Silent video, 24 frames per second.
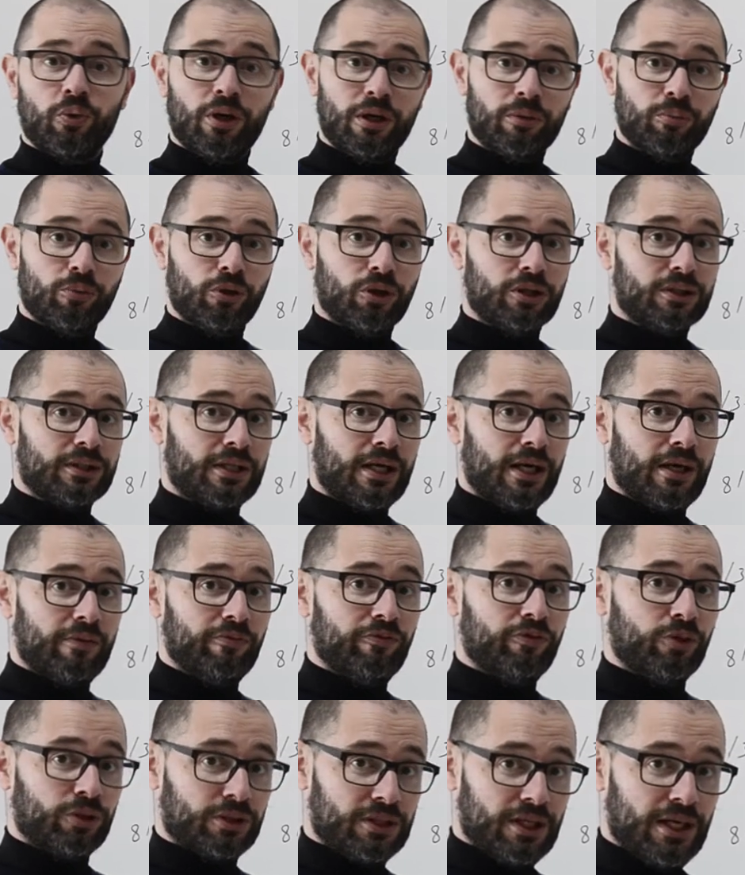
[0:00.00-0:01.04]
one more time
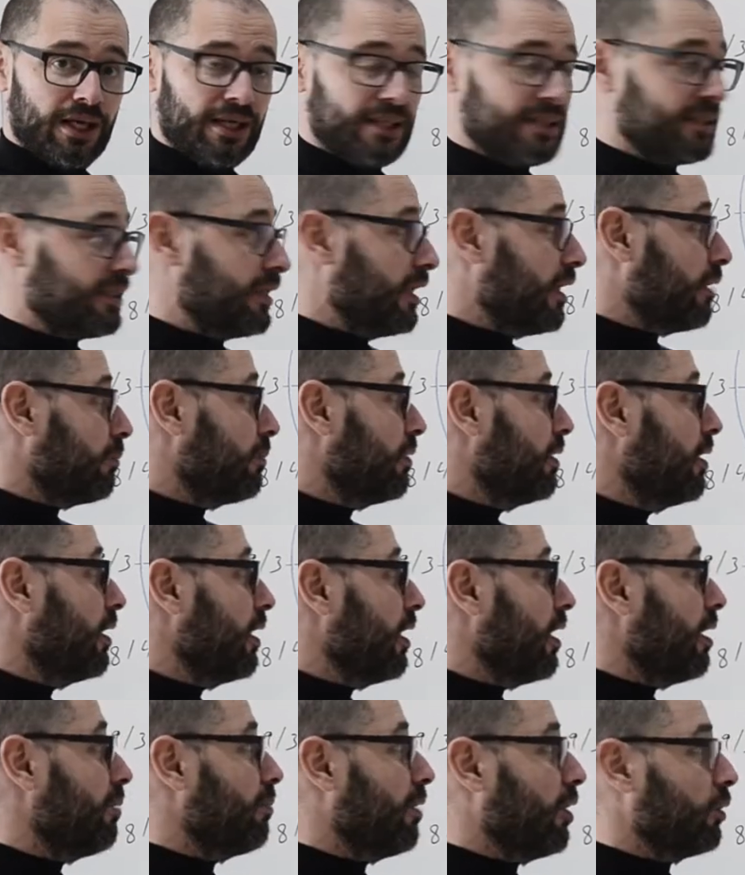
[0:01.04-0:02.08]
for the last time
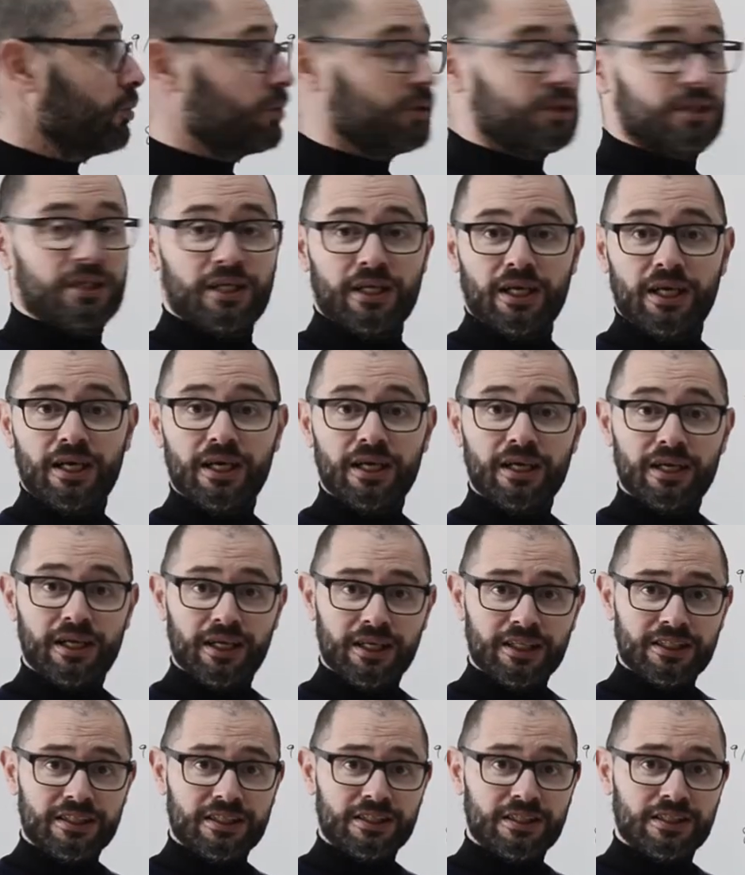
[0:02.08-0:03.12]
about the
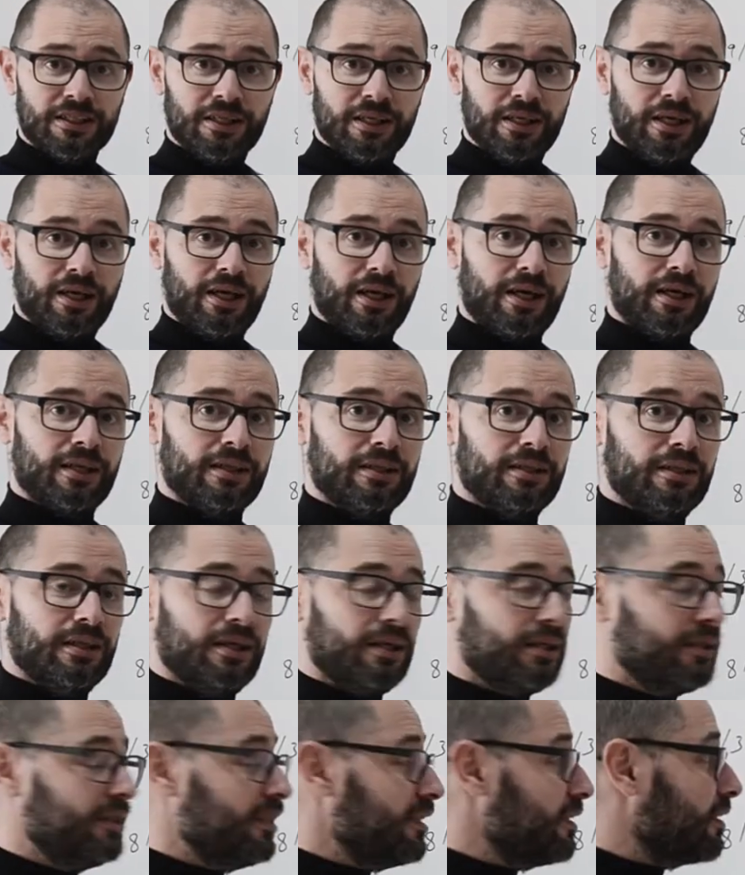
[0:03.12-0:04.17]
helix and uh,
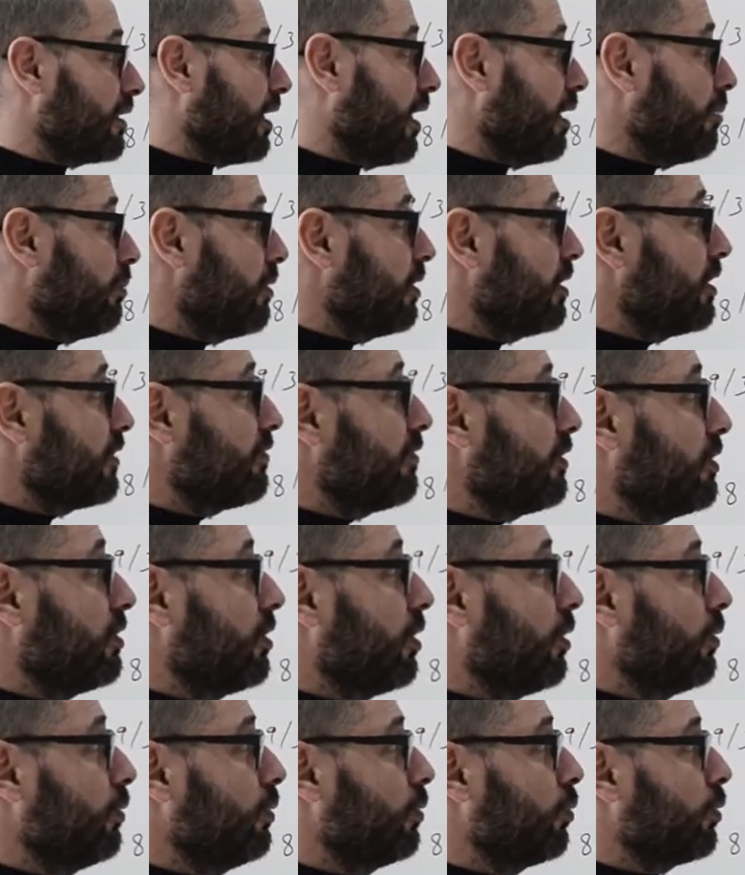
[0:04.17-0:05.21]
this time in this
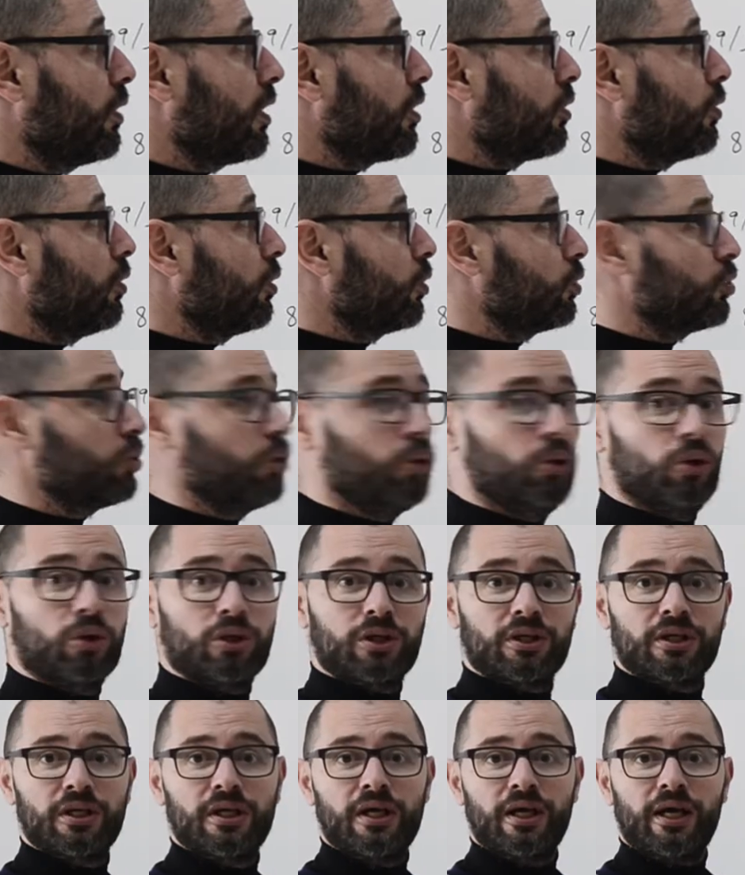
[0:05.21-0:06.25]
video we are going to
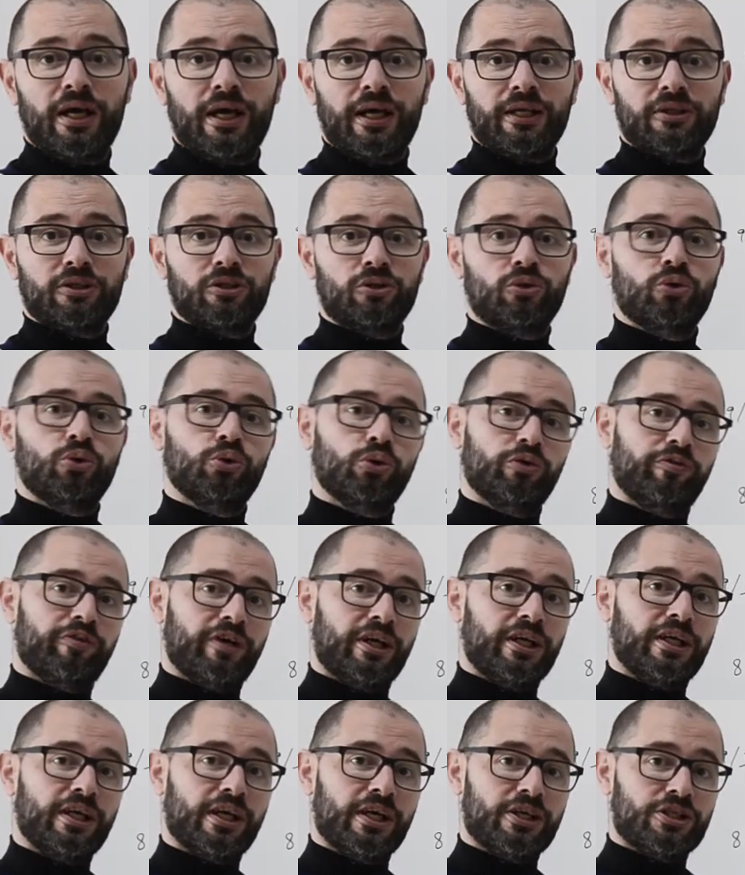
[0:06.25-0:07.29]
look at two
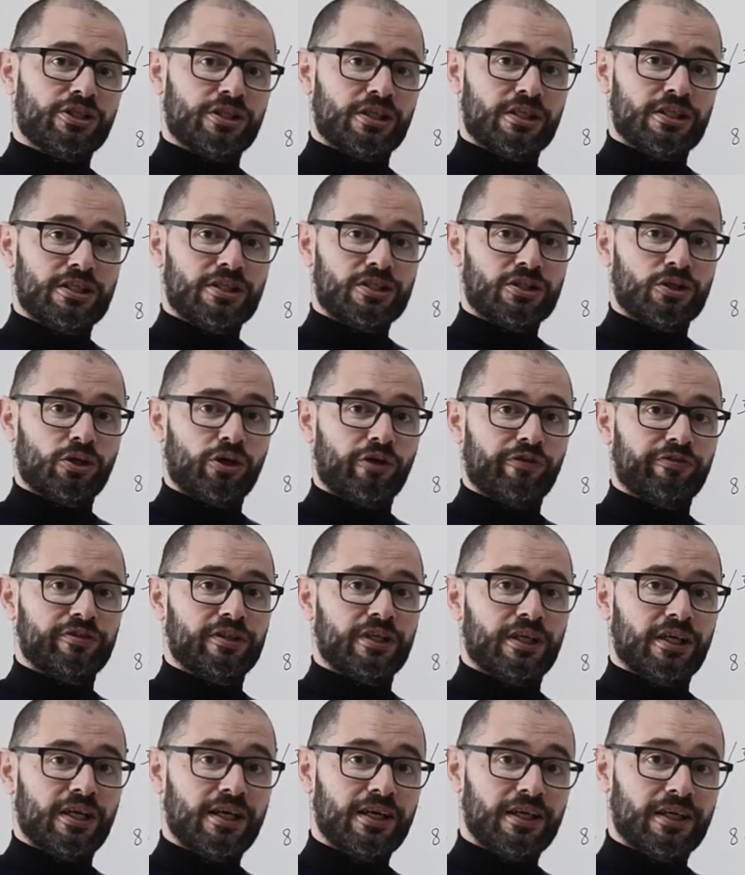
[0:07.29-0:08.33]
variations of
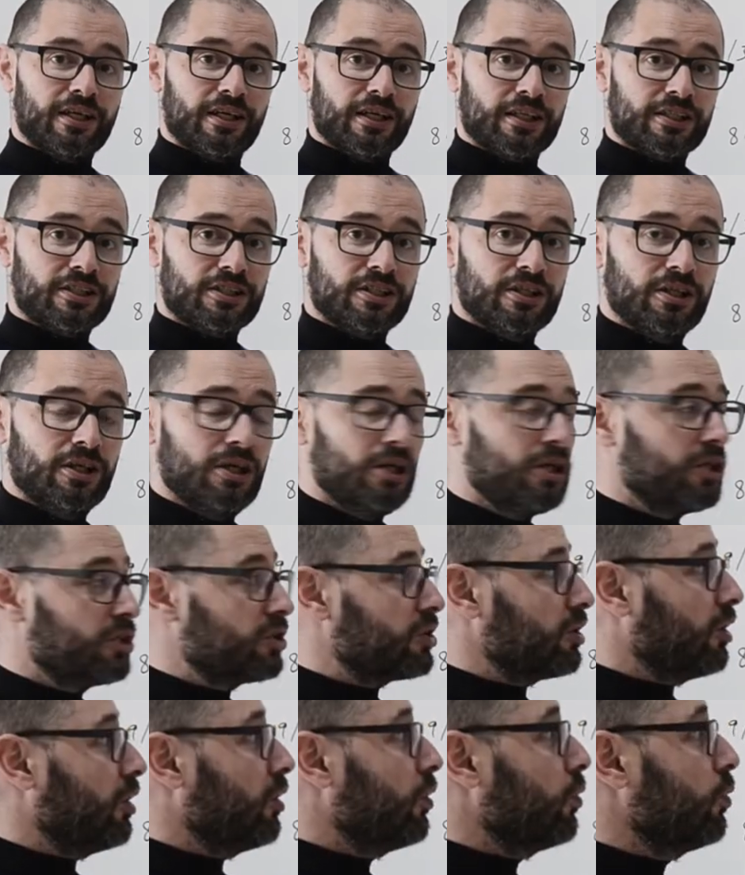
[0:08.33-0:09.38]
the helix.
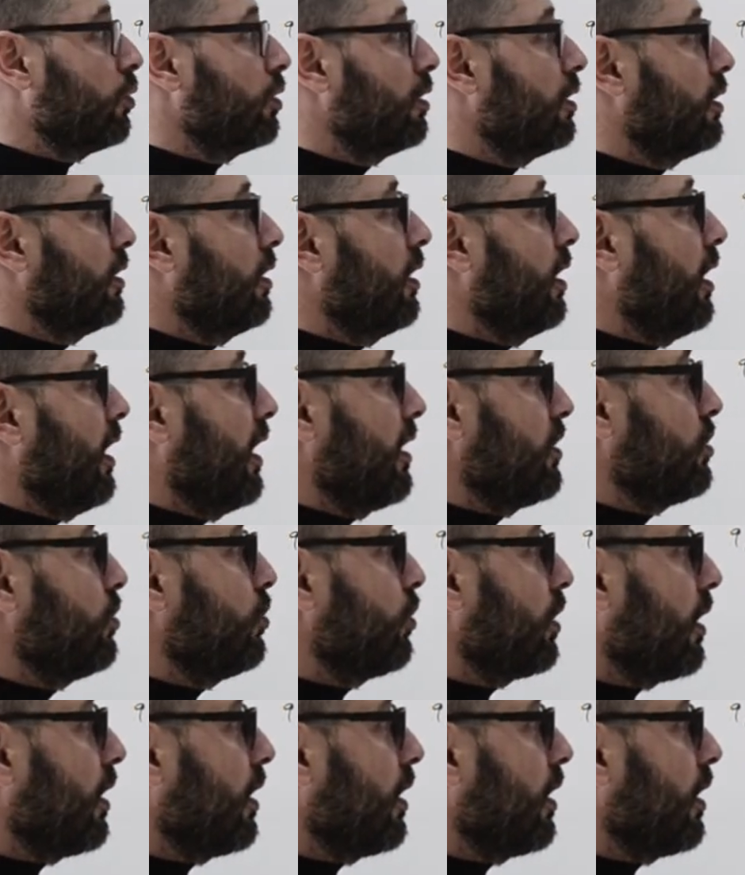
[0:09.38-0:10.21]
So as you